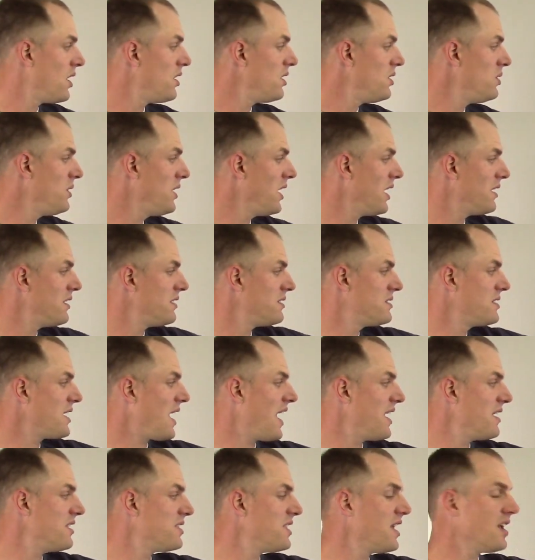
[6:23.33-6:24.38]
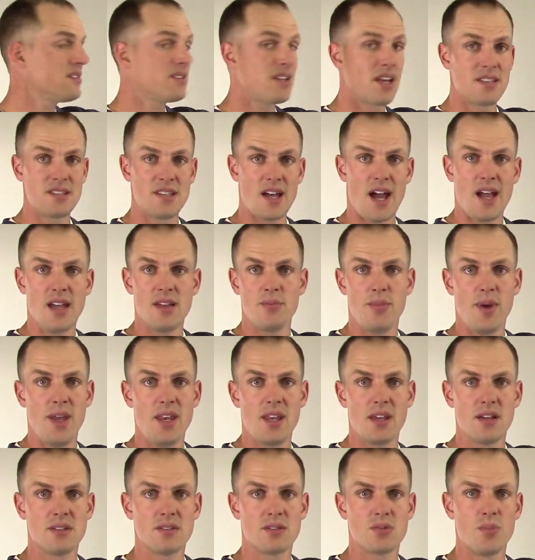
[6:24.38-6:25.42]
You get things like
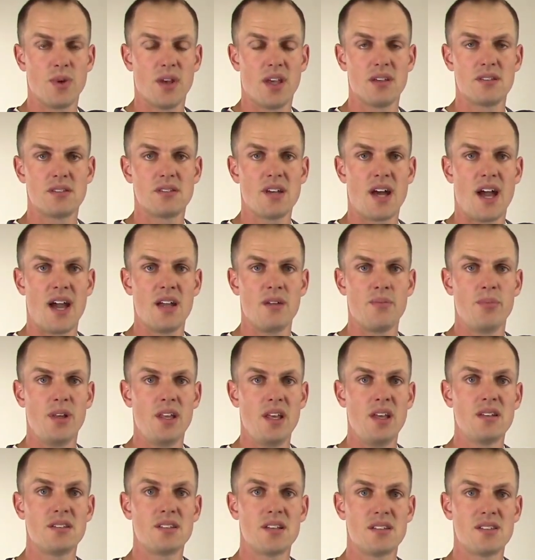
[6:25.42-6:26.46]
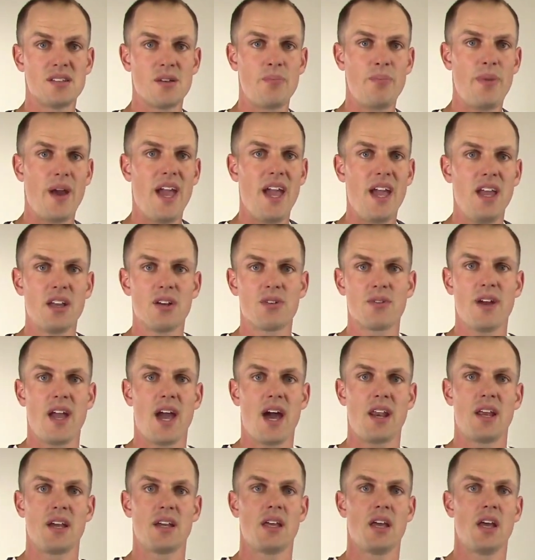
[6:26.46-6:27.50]
diabetes, because diabetes is a
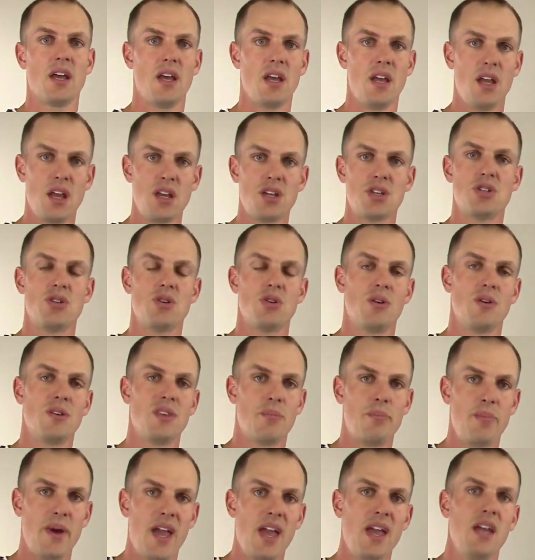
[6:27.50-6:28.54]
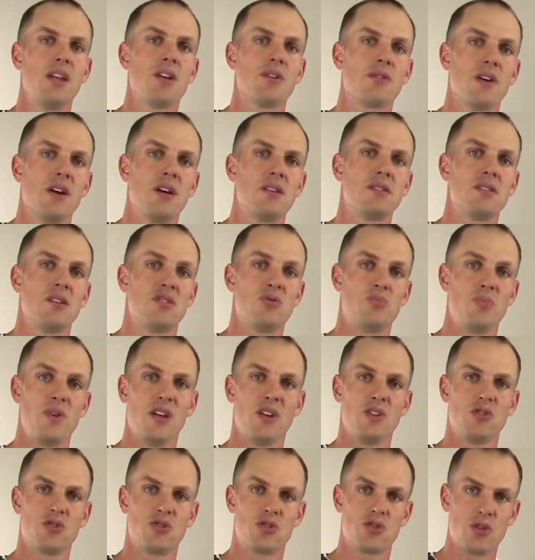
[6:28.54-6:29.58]
pancreatic issue. The pancreas is
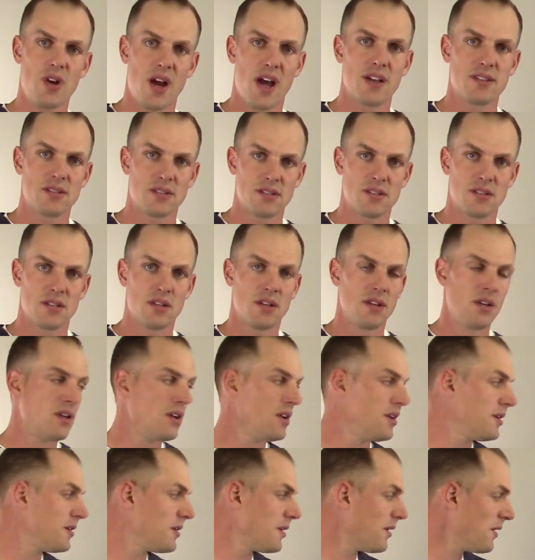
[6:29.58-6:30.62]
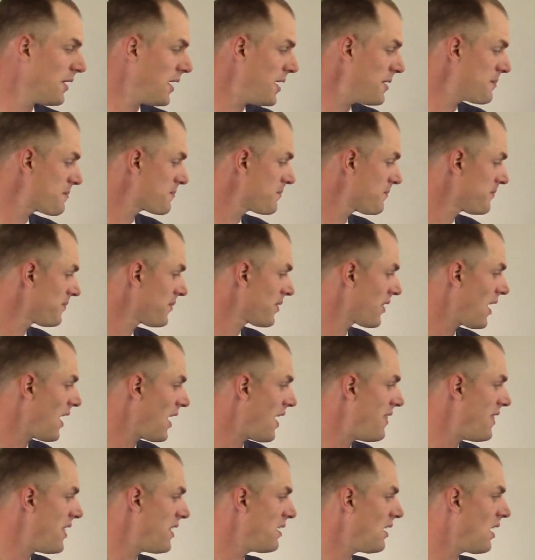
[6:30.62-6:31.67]
being stressed. All right?
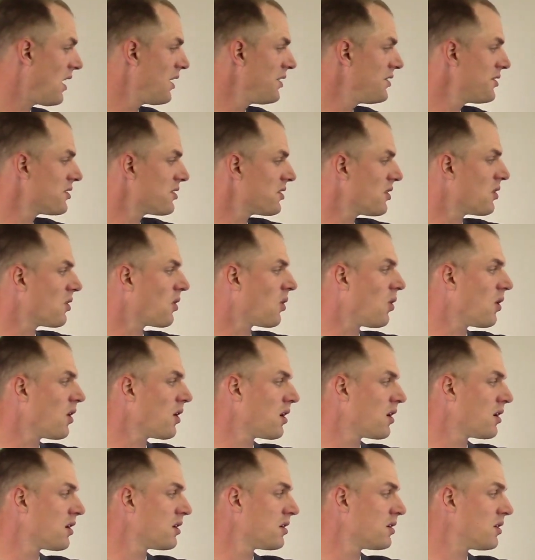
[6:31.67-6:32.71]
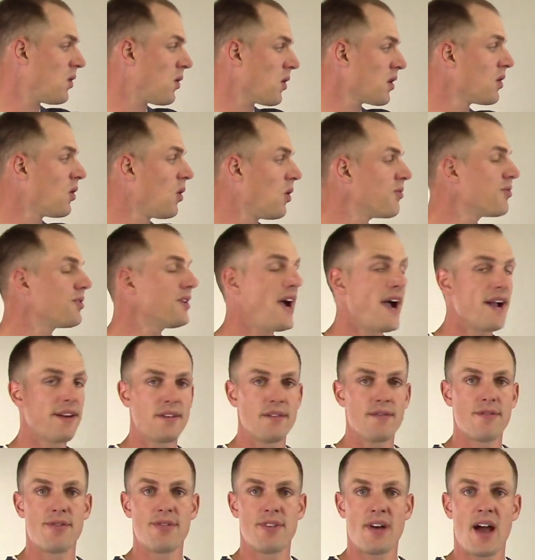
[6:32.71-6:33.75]
And then under or overactive
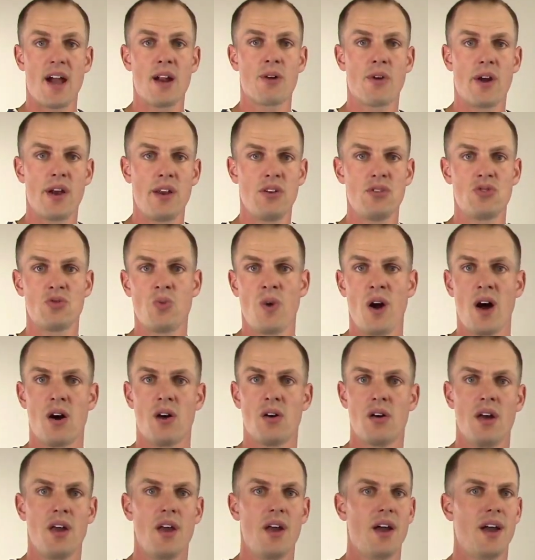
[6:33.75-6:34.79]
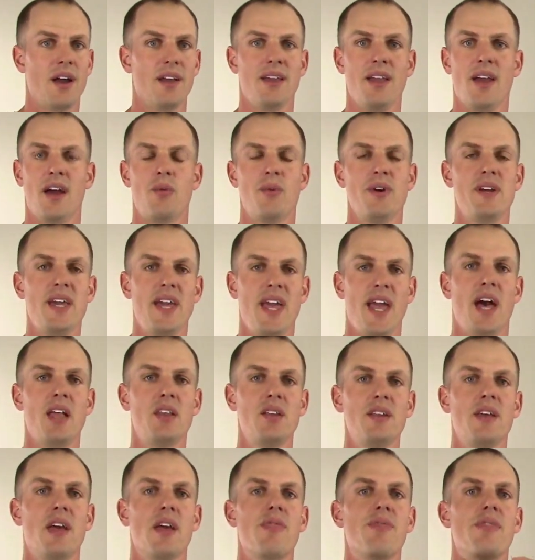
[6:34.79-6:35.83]
thyroid as well. Again, we can't
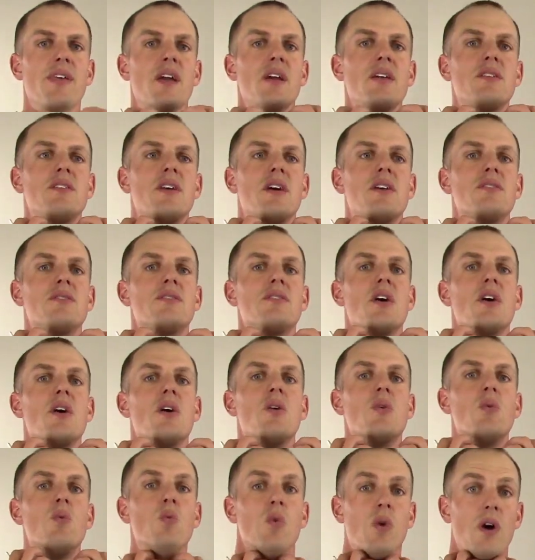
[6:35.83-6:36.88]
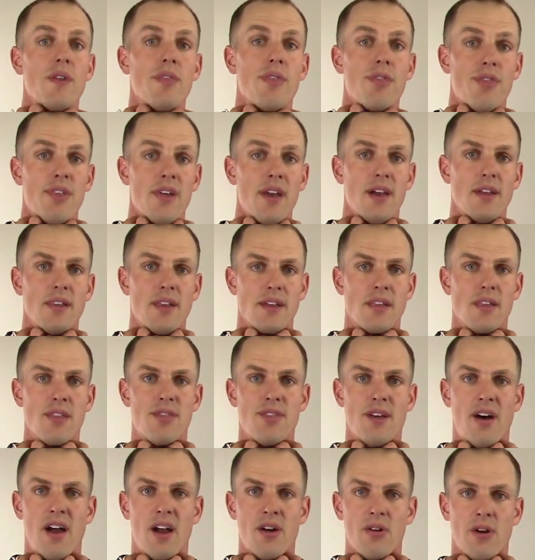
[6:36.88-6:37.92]
look at things as one thing like the
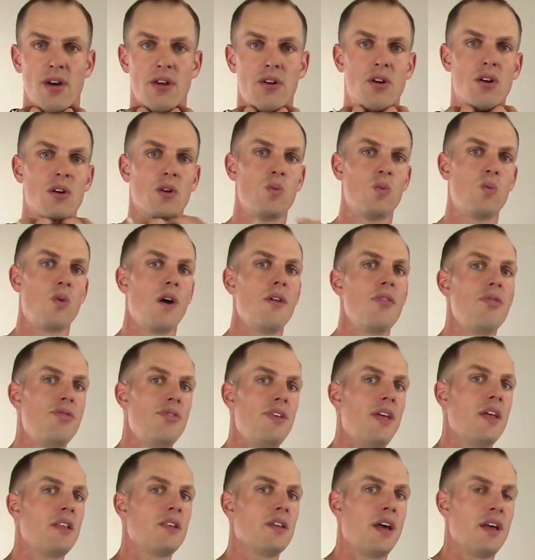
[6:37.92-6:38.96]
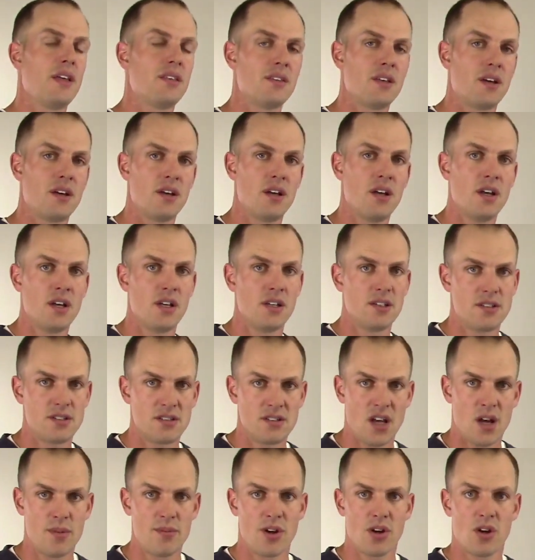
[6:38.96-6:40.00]
thyroid or one thing like the
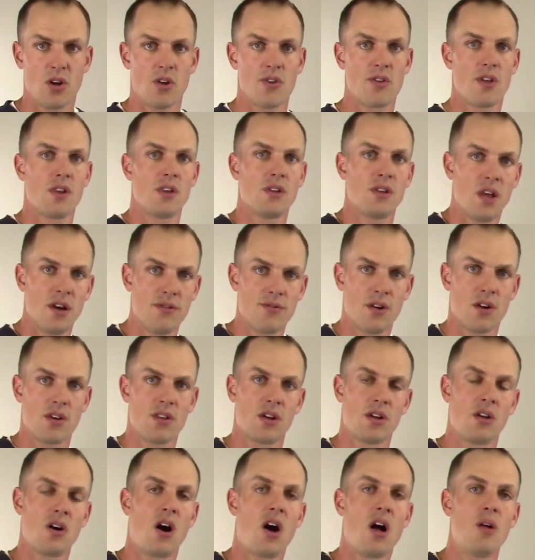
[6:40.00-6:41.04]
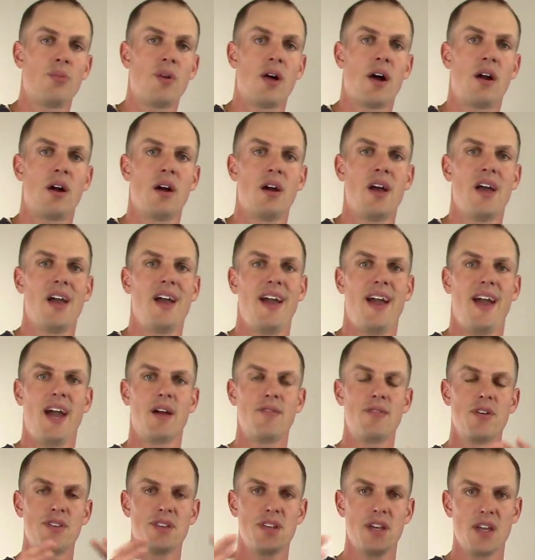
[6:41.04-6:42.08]
stomach or the liver or the gallbladder.
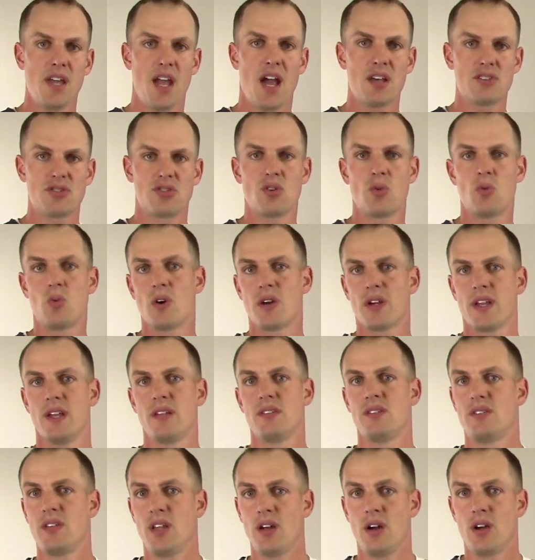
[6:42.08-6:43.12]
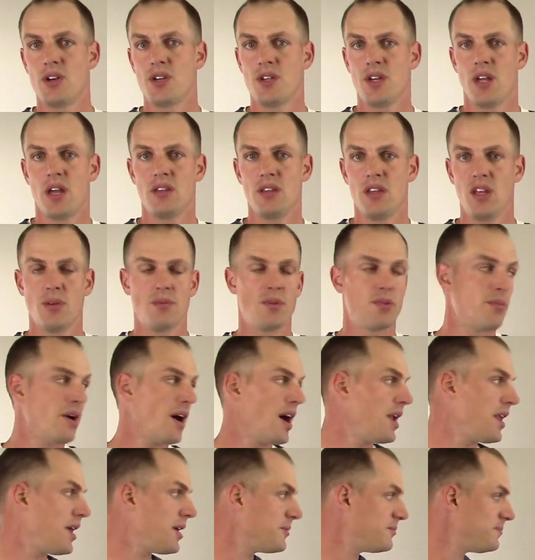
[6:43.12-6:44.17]
Everything has to work in synergy in the human
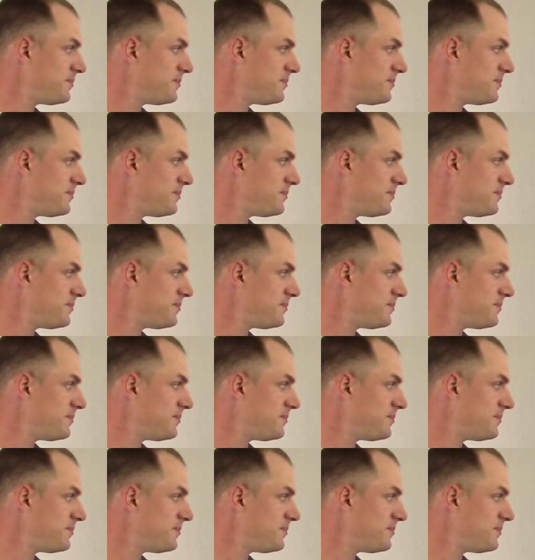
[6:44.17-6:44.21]
body.